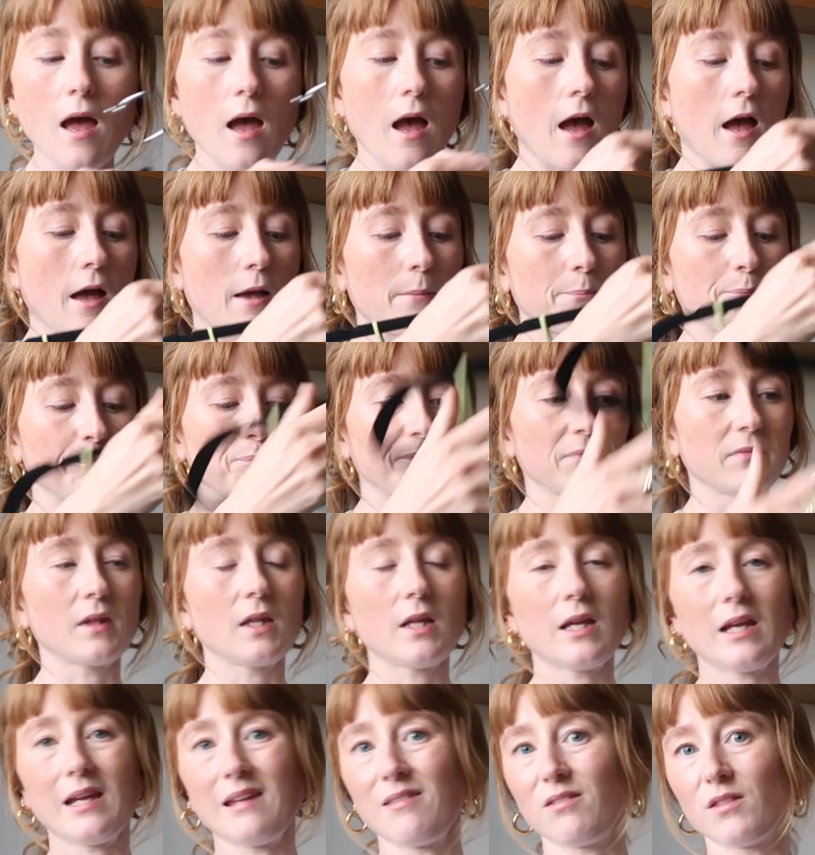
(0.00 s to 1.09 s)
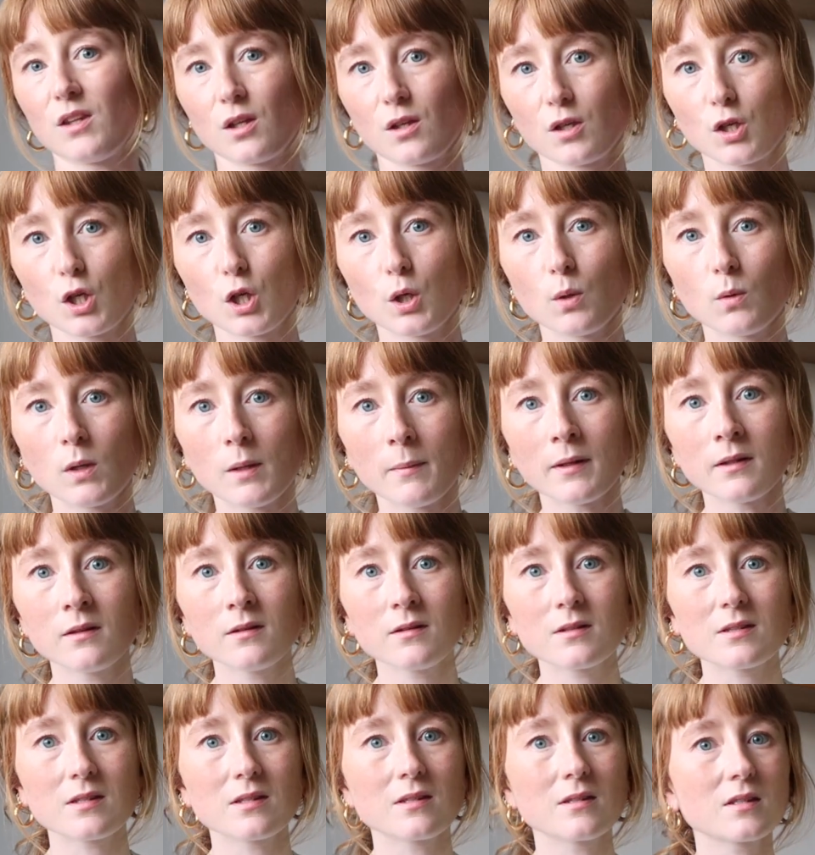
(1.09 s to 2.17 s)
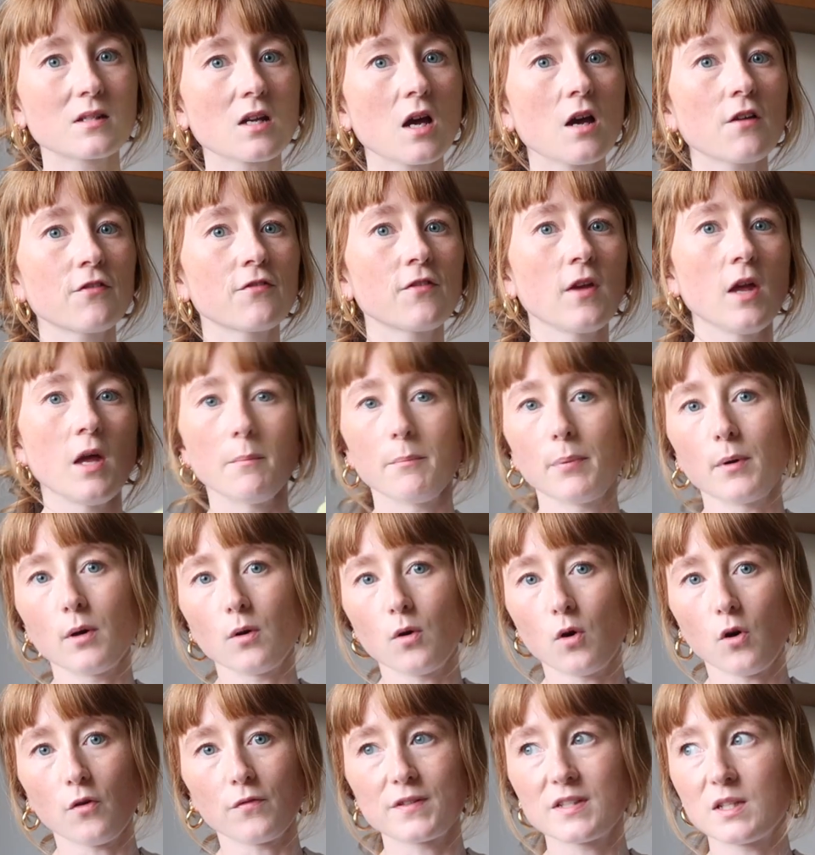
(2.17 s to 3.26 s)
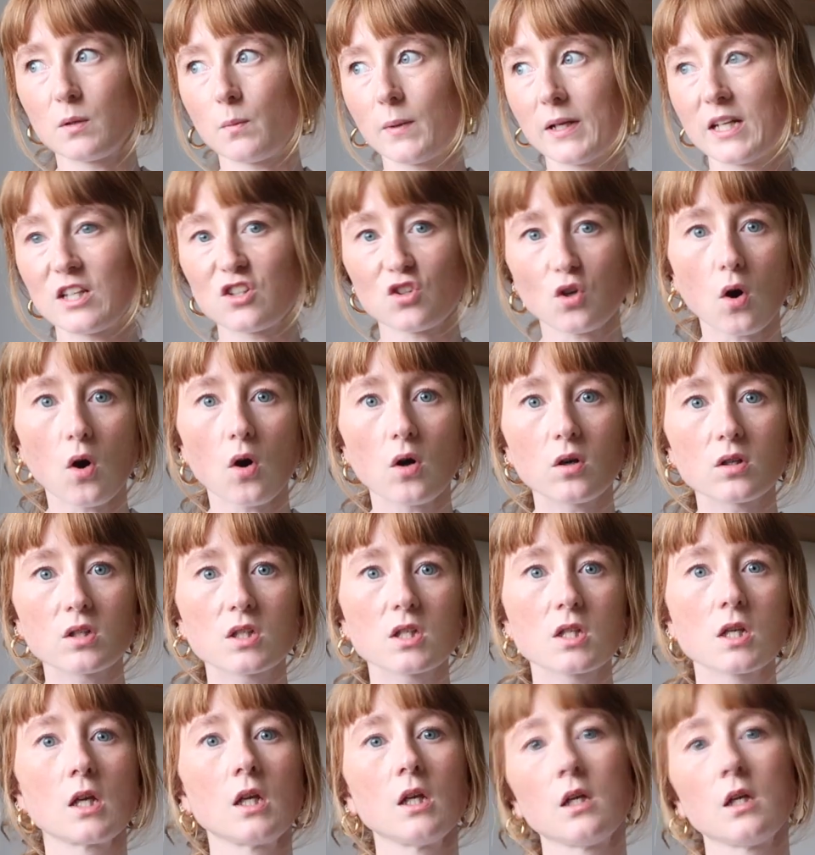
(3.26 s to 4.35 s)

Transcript: in the cooler months and stuff, but obviously when it's hot